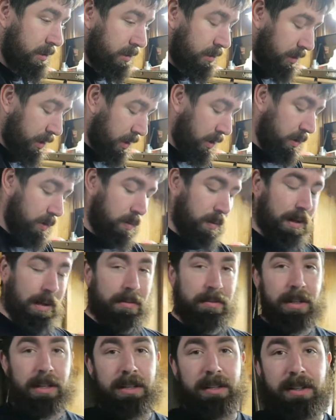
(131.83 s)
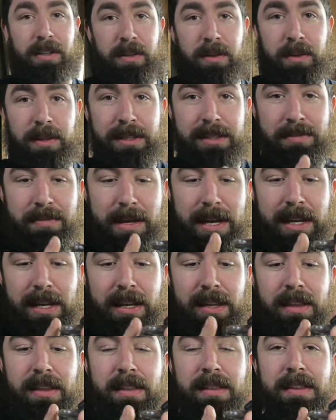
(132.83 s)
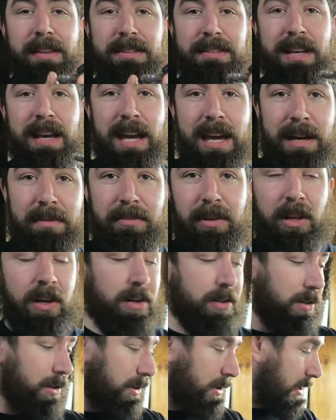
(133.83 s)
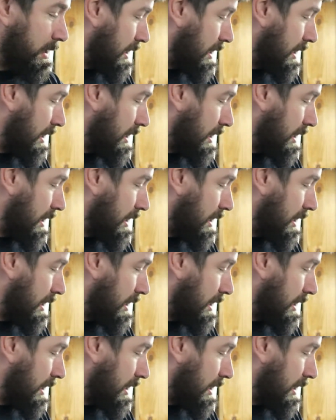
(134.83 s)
So what I'm gonna do is make the tab longer,